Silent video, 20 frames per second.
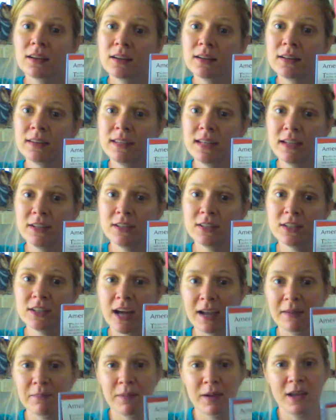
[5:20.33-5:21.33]
then
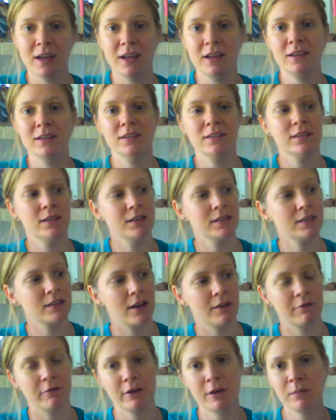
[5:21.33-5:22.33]
type in
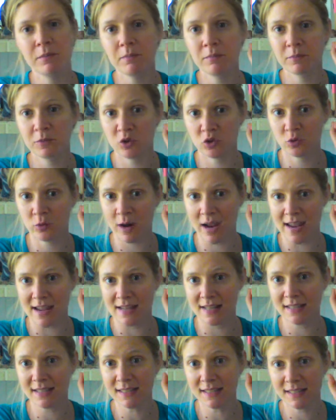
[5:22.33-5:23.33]
Discovery
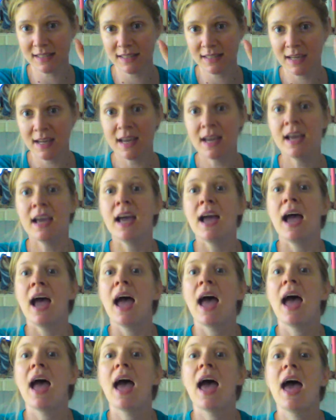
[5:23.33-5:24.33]
Trains,
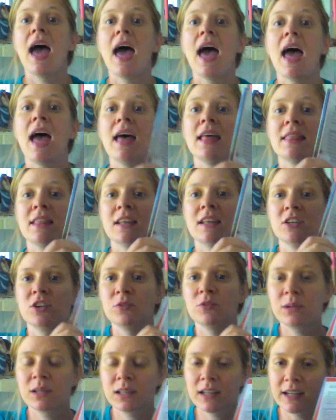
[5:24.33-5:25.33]
and then
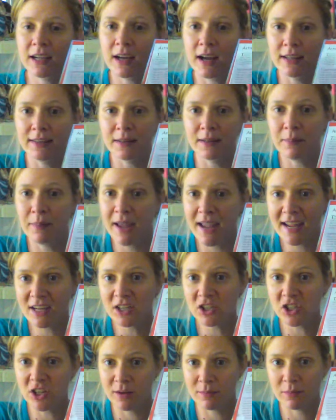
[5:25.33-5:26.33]
you click on the
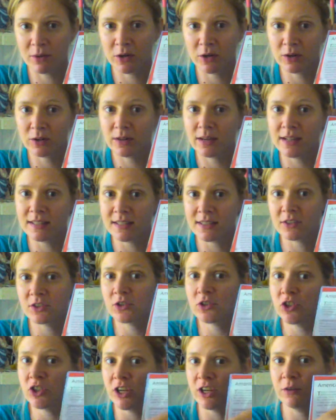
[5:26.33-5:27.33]
page number that's
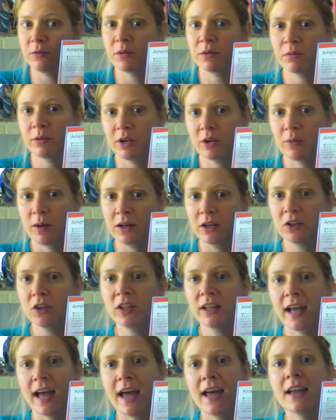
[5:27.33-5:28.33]
associated with what you're wanting to
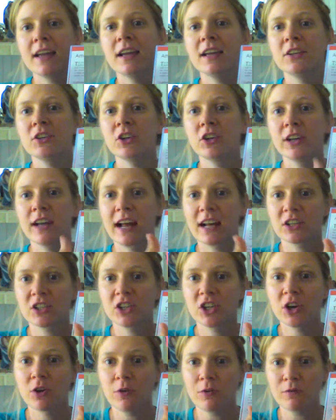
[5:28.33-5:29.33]
look at, and you can
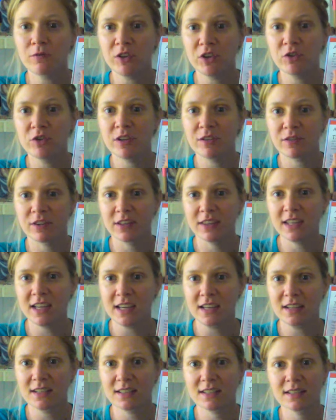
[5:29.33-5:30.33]
actually go and view different
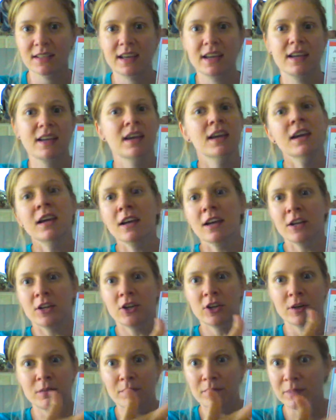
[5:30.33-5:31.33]
things. Like,
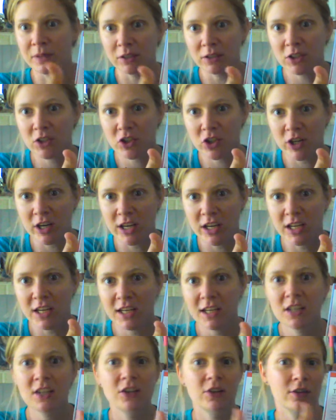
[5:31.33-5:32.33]
you can build a
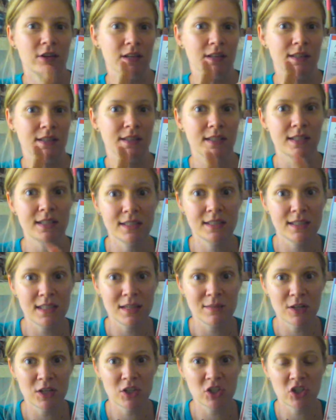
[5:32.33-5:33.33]
train, you can see
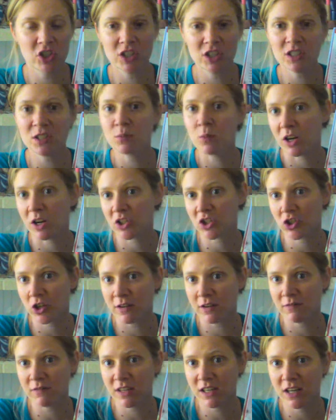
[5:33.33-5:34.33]
steam engines, watch
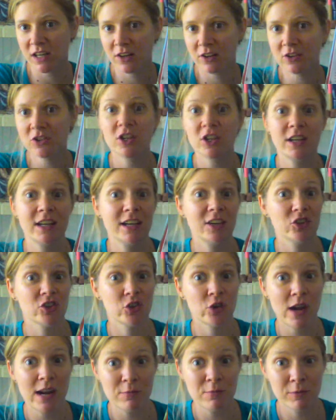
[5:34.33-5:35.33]
train videos, you can hear
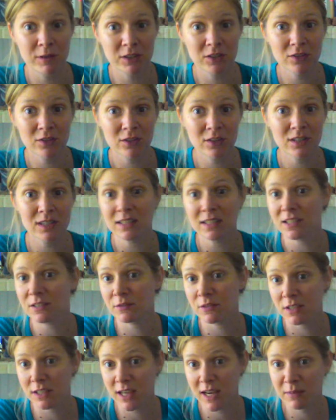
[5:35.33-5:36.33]
train whistles and
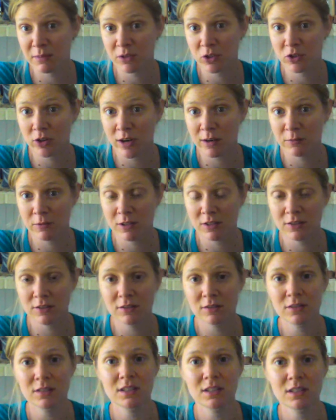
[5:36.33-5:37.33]
different types of train
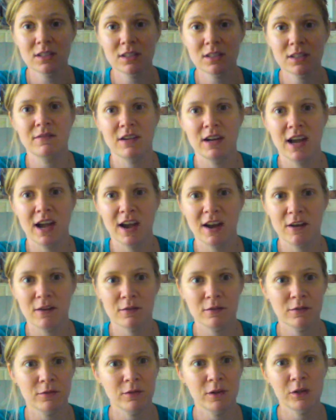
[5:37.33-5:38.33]
whistles. They even
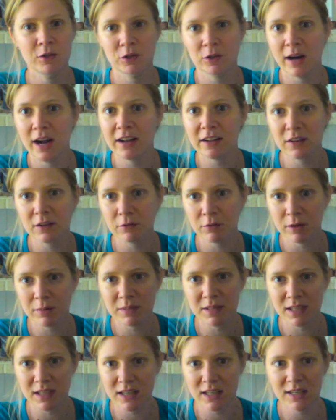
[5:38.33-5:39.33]
have interactive
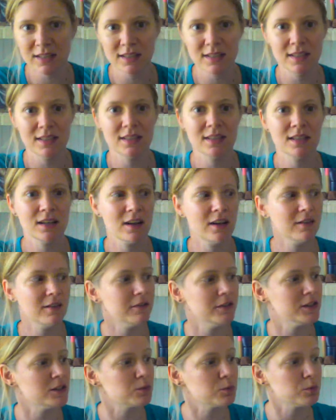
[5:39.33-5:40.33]
websites and stuff.
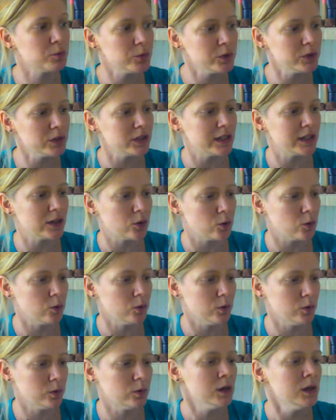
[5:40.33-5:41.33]
It's really
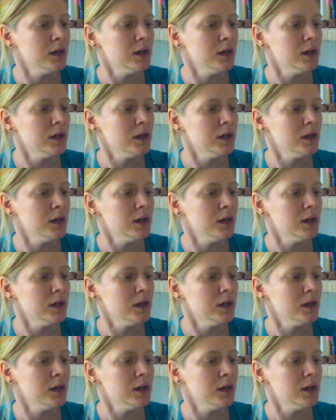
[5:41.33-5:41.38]
cool.